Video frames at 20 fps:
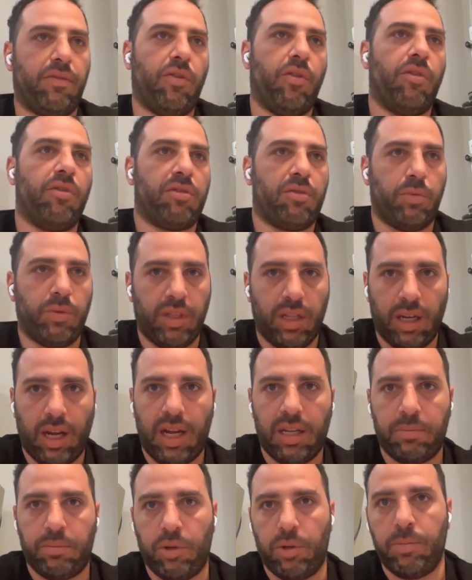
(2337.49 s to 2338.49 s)
of course, with the
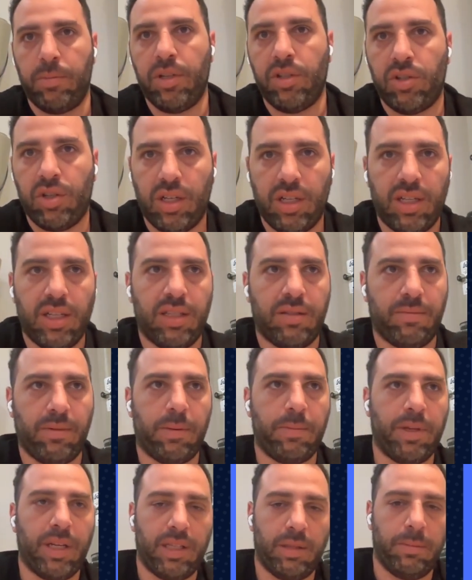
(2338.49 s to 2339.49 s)
right permissions,
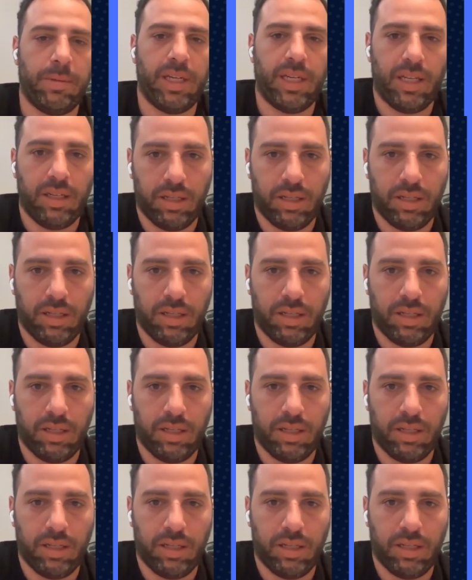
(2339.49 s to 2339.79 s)
maybe at the